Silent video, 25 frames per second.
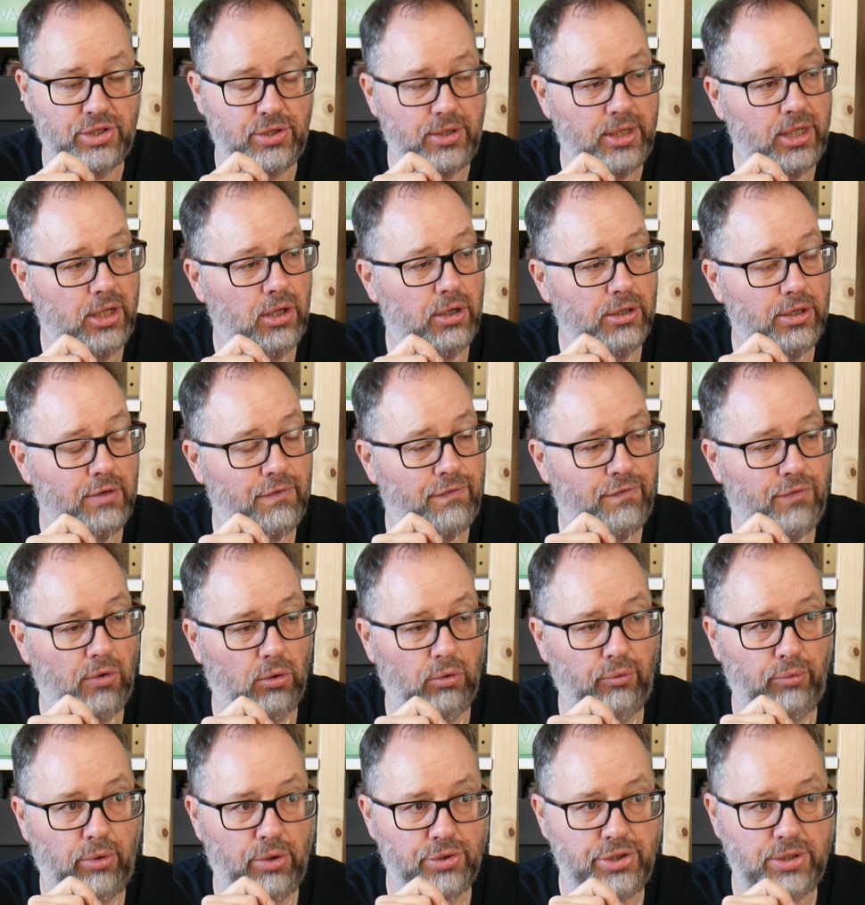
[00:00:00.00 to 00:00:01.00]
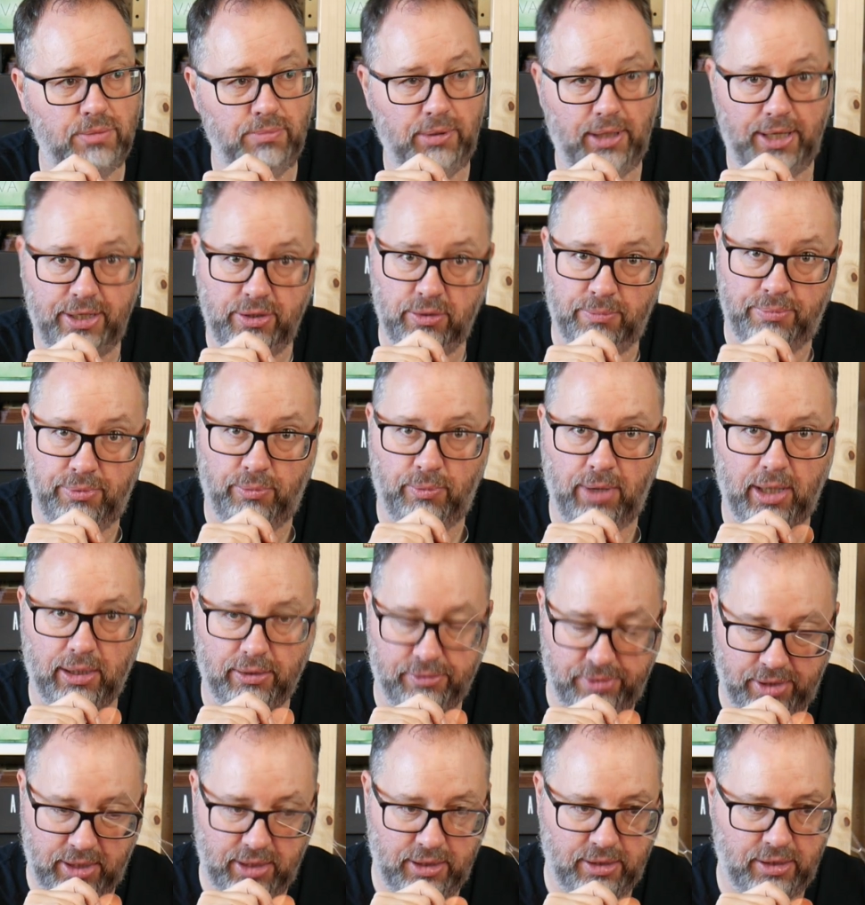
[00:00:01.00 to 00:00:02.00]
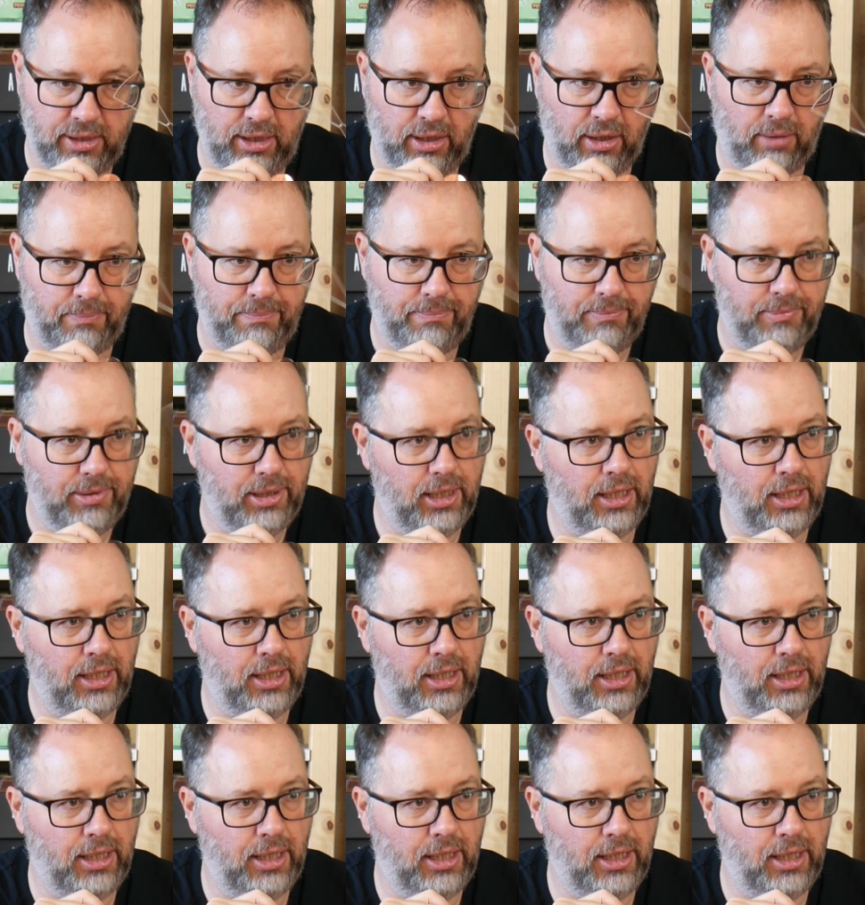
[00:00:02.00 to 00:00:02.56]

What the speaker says: So you got your full rotor blade up, well, the, you know,